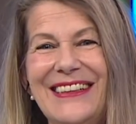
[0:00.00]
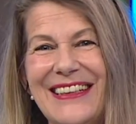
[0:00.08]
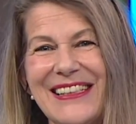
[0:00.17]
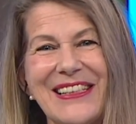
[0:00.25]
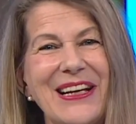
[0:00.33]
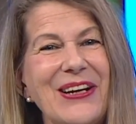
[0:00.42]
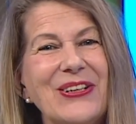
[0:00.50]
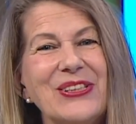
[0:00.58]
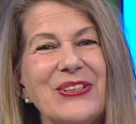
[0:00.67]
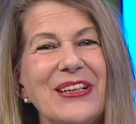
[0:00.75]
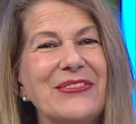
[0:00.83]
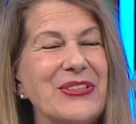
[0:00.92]
Yes, I
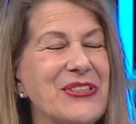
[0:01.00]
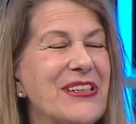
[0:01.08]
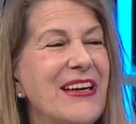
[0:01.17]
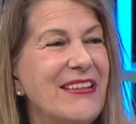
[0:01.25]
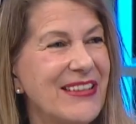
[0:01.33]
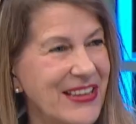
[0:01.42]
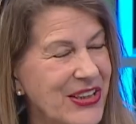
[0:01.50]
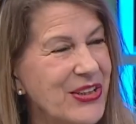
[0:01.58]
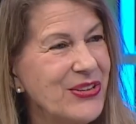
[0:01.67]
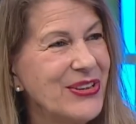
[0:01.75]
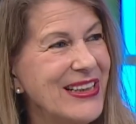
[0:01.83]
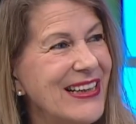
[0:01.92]
also have to say thank you
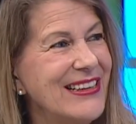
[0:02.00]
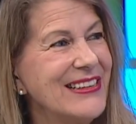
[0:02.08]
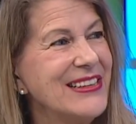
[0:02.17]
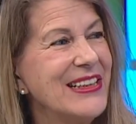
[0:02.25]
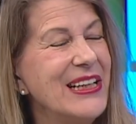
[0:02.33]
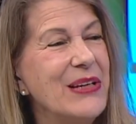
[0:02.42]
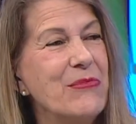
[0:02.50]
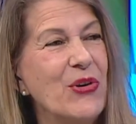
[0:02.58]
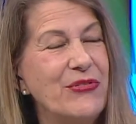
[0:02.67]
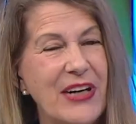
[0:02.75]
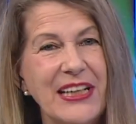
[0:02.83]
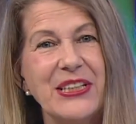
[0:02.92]
again in the name of
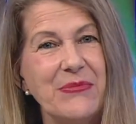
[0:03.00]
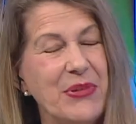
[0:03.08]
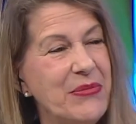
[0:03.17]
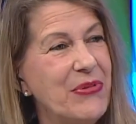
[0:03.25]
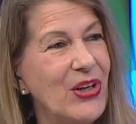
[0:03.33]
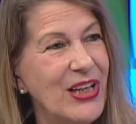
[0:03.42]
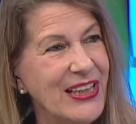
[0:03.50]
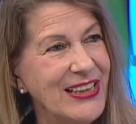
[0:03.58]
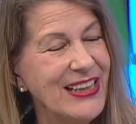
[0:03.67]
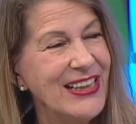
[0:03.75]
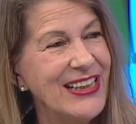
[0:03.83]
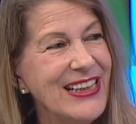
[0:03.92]
ITB Berlin,
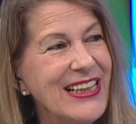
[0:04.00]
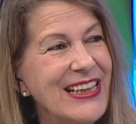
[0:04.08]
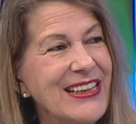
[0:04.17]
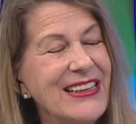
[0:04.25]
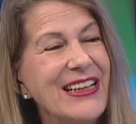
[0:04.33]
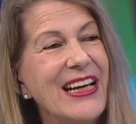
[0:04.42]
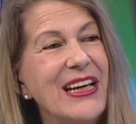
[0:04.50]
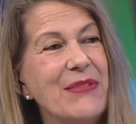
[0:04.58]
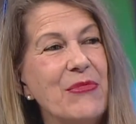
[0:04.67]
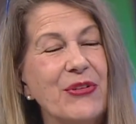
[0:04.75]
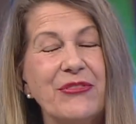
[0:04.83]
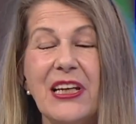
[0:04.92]
in the name
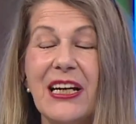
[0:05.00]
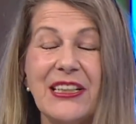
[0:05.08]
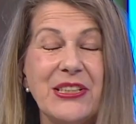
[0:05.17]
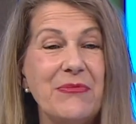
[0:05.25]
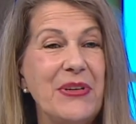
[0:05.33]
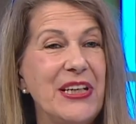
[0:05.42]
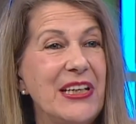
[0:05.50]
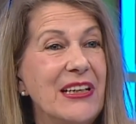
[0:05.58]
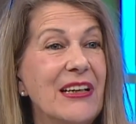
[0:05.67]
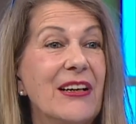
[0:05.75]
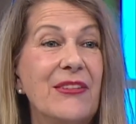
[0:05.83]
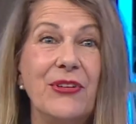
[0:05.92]
of the ITB
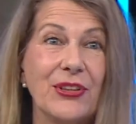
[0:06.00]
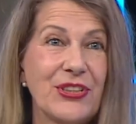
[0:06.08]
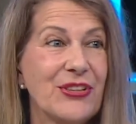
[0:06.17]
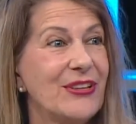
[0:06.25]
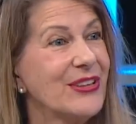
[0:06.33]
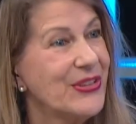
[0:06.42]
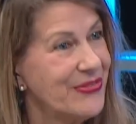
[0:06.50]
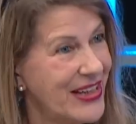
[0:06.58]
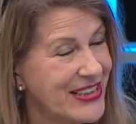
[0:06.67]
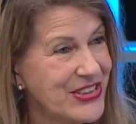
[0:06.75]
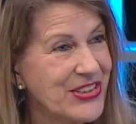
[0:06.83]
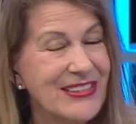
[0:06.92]
Virtual
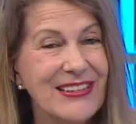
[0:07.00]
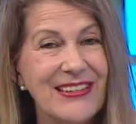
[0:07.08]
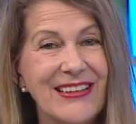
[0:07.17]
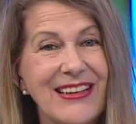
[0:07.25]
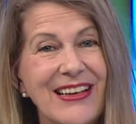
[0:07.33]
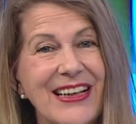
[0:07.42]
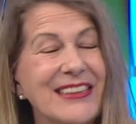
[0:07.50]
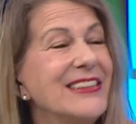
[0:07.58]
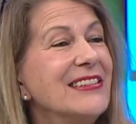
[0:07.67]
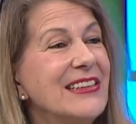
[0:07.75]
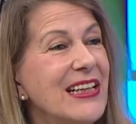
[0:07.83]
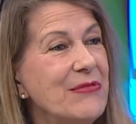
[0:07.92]
Convention, and in
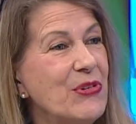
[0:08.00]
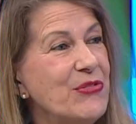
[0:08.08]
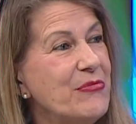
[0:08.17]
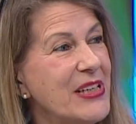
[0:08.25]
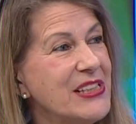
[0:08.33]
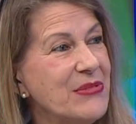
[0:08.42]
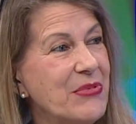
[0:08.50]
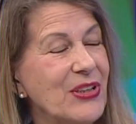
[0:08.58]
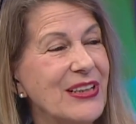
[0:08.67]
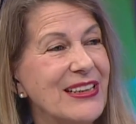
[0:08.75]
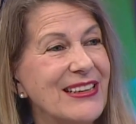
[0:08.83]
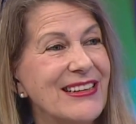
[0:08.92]
the name of Messe
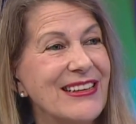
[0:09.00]
Berlin.